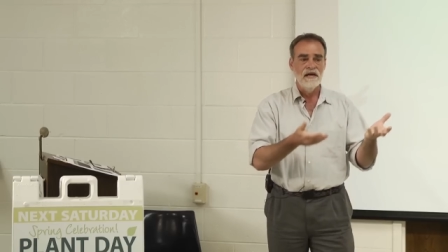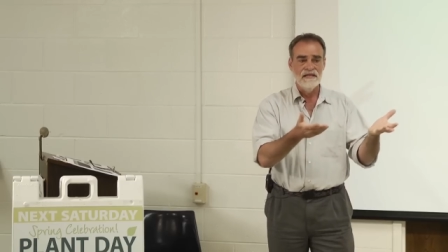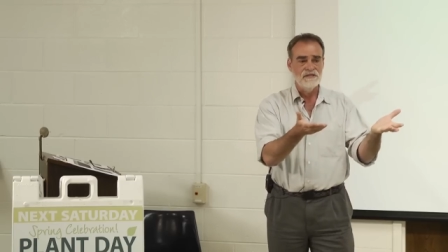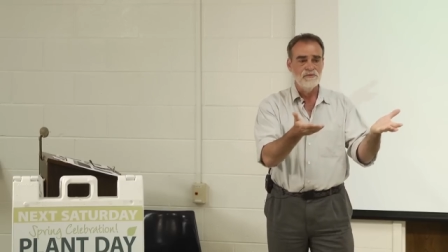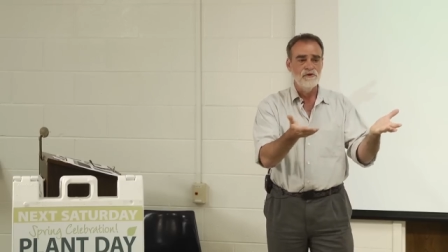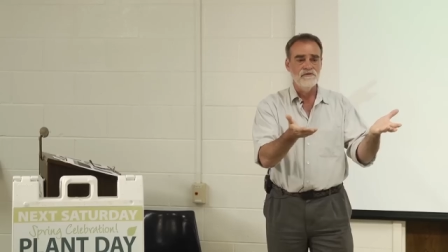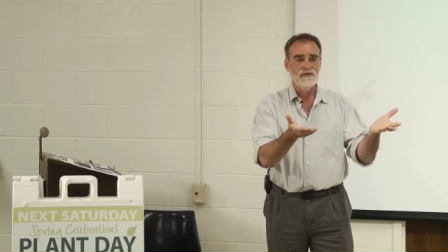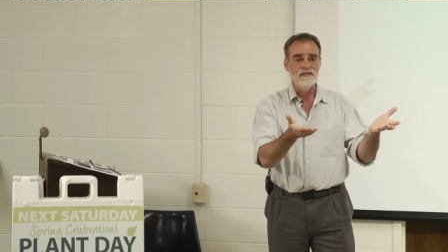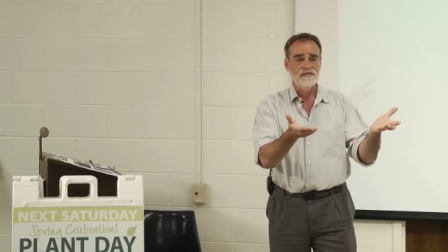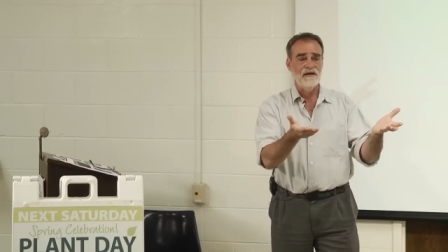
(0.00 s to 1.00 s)
And that's a
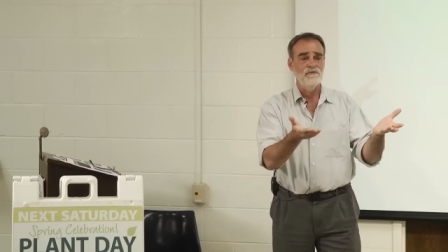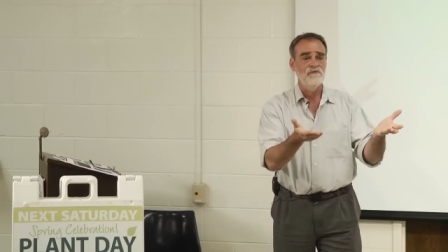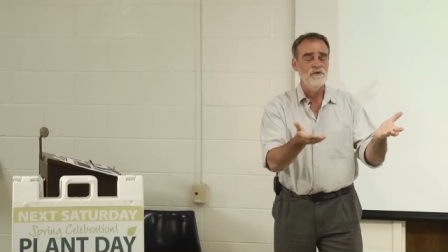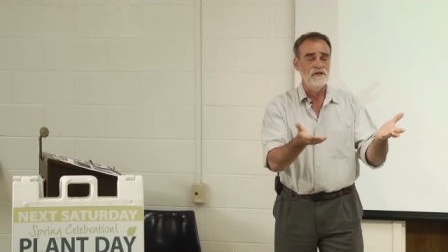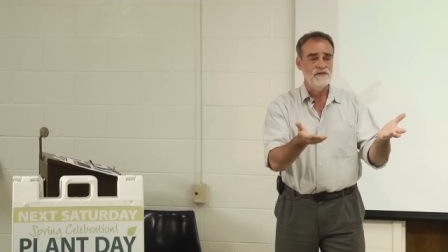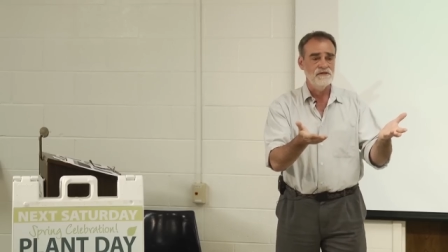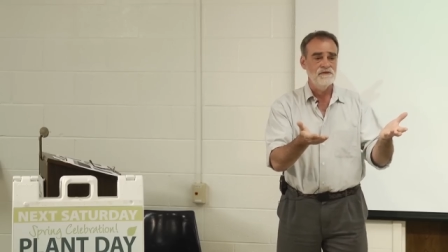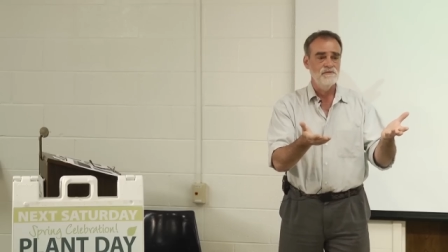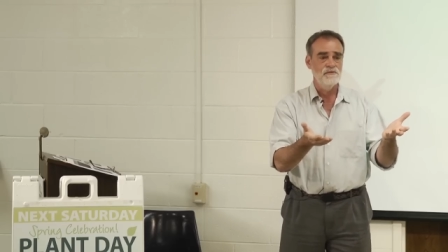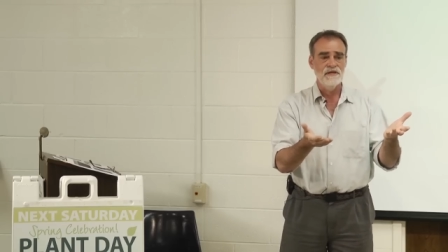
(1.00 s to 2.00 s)
perfect example of putting, this,
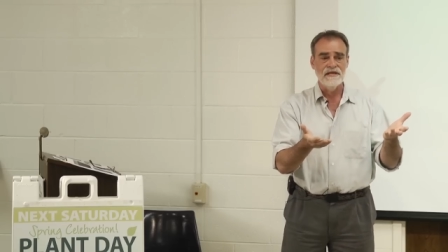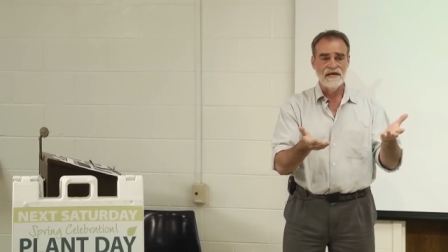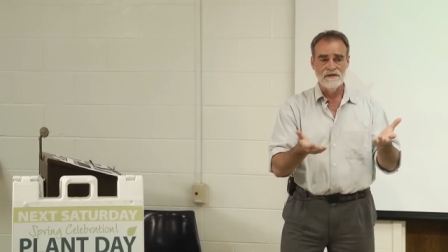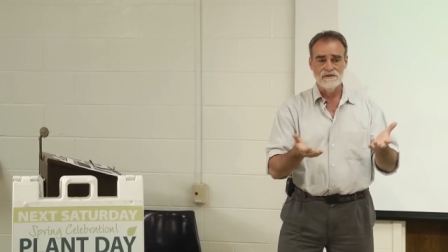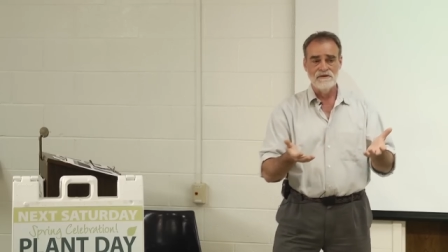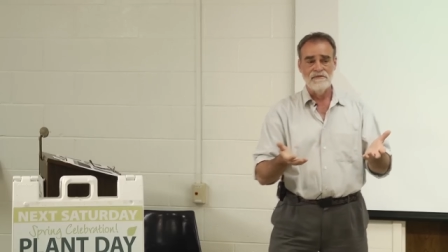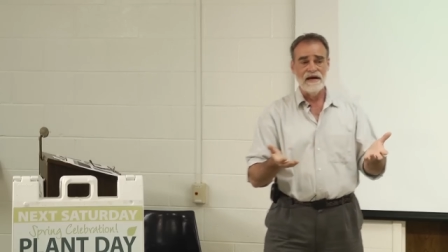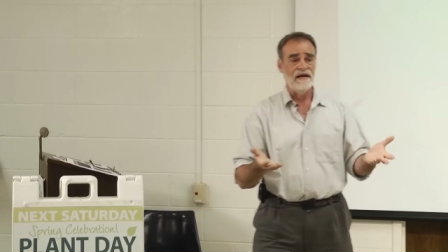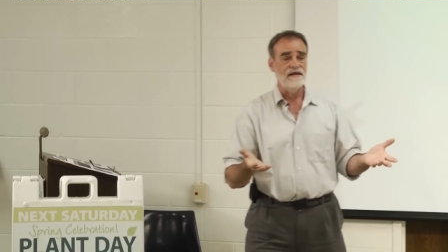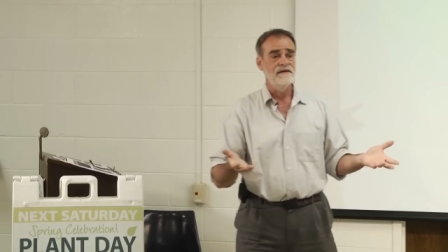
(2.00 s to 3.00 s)
putting the candles in a
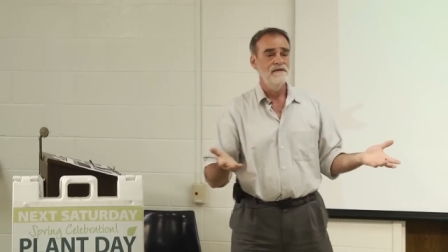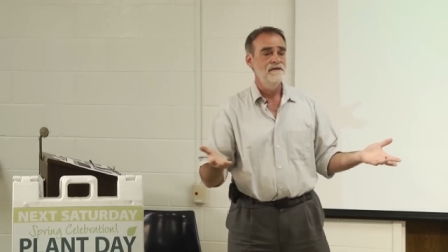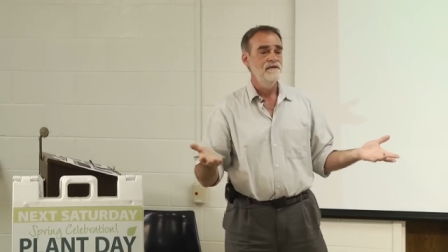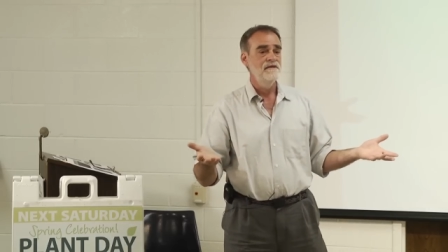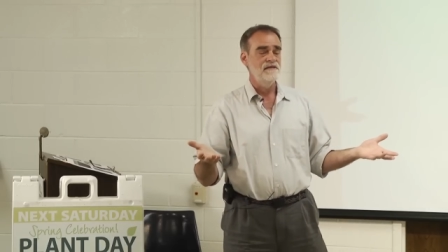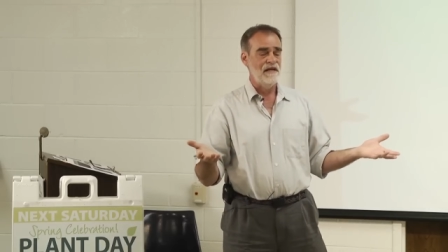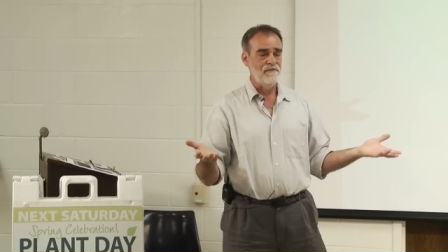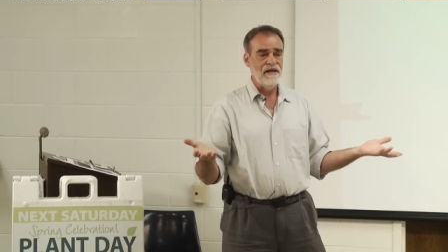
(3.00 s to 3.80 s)
bag. Same